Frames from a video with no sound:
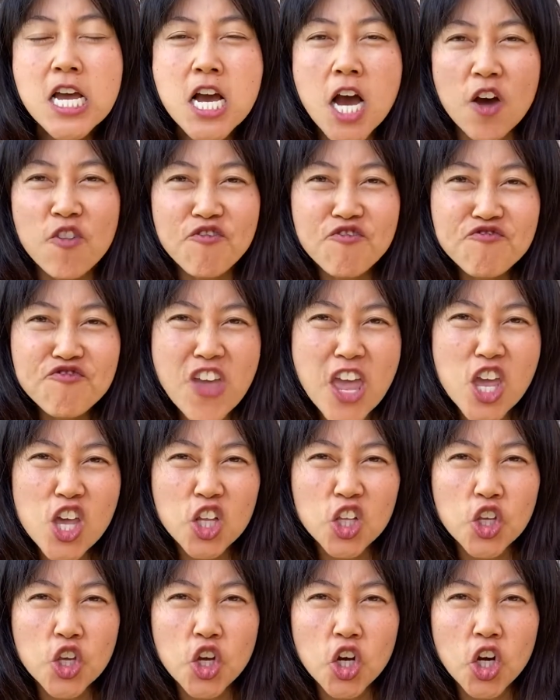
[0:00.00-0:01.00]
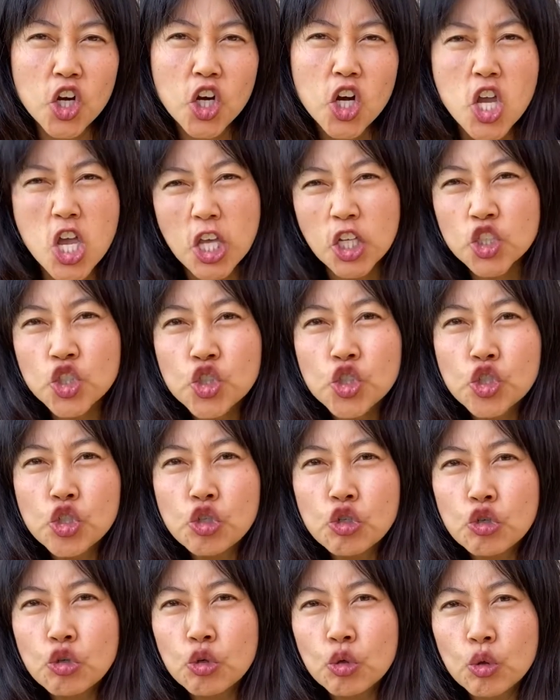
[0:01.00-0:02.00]
of failure and
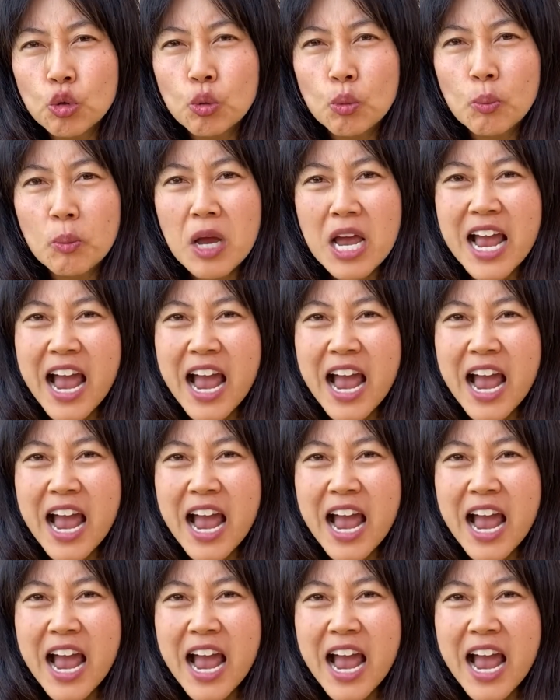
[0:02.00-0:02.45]
doom.